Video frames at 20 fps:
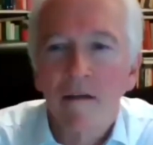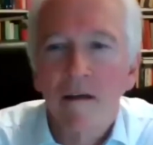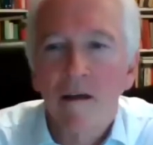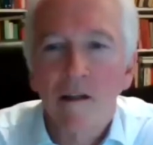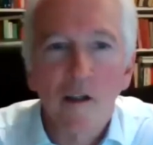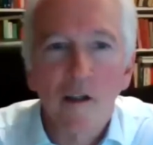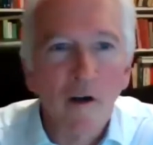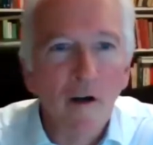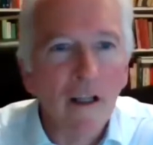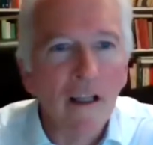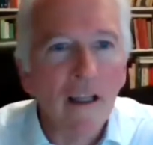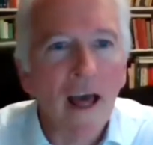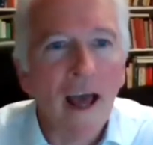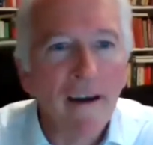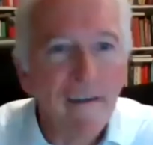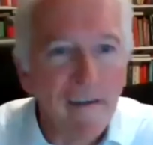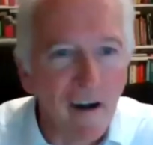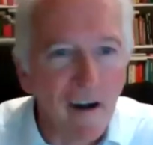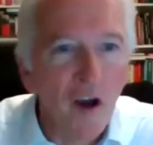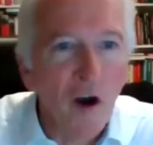clearly
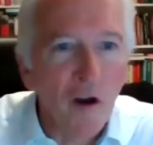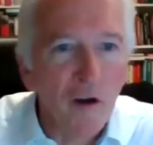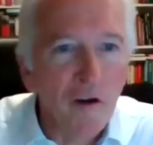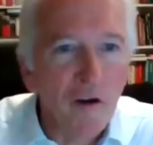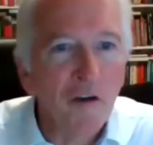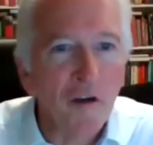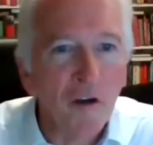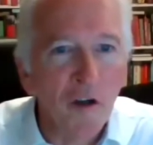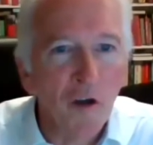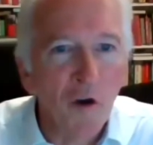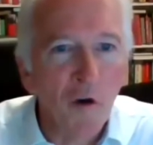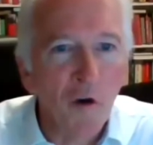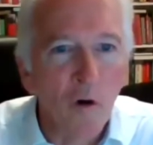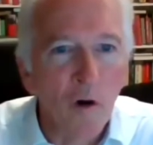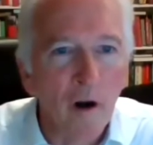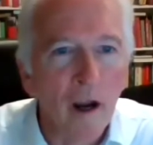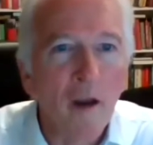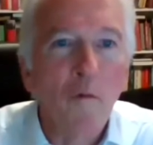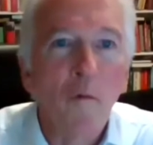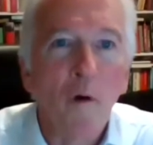latching on to
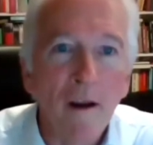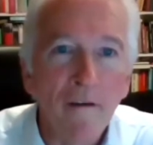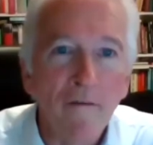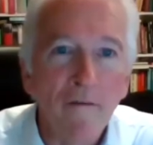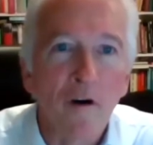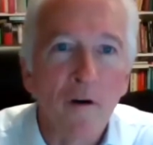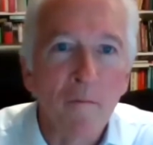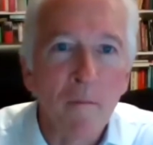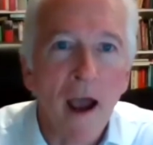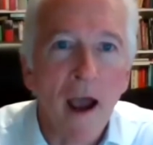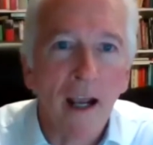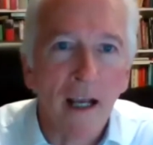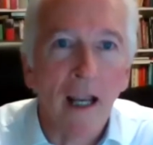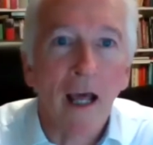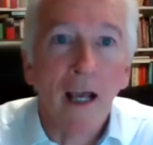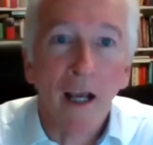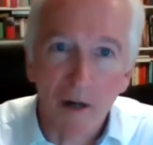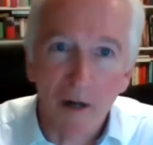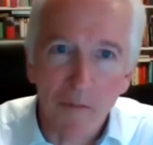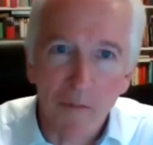your, and wait for it, Michael,
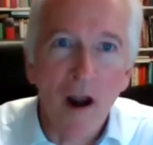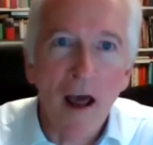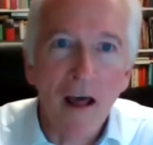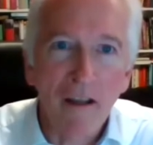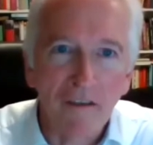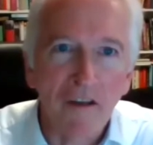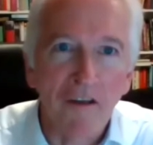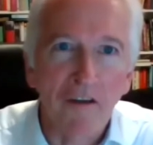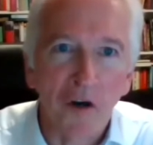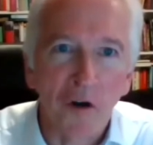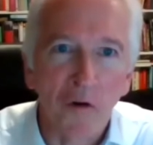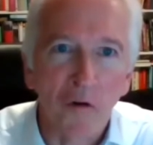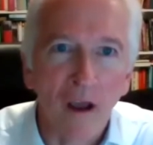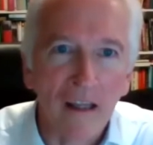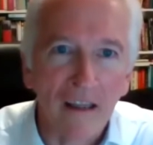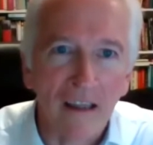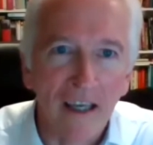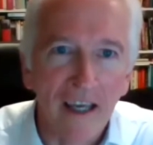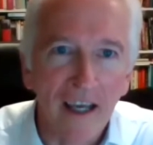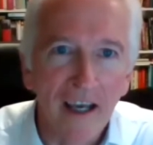I'm going to pronounce this
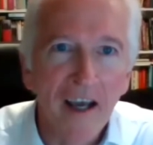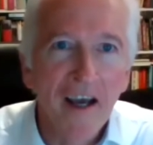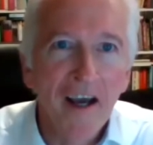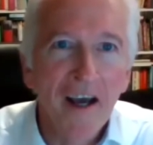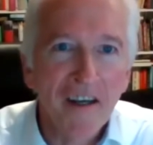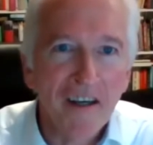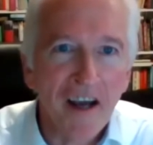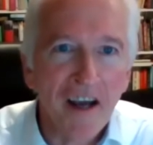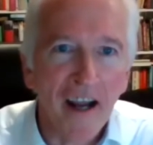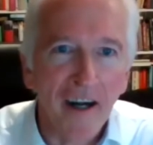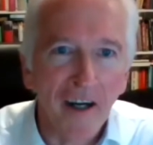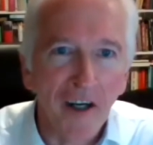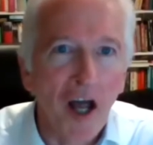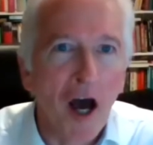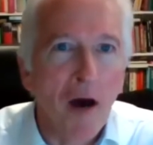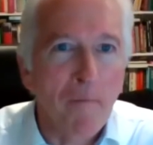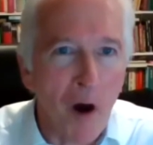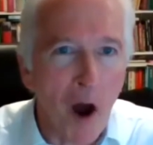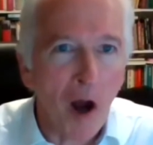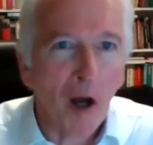correctly, title
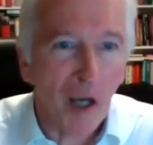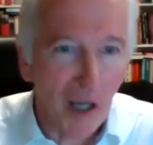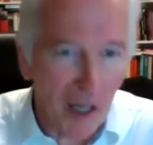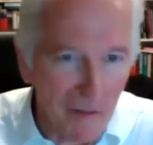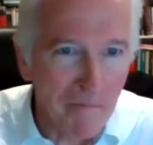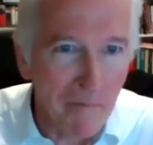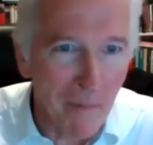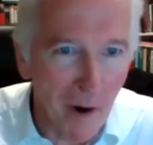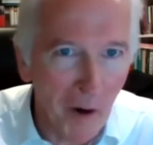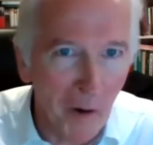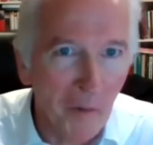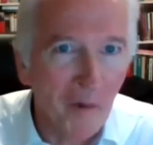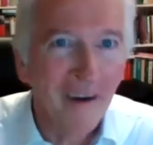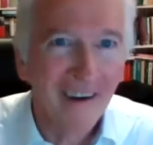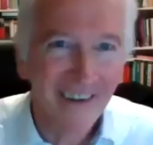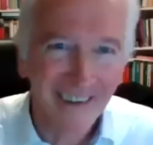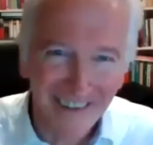Apocalymbo,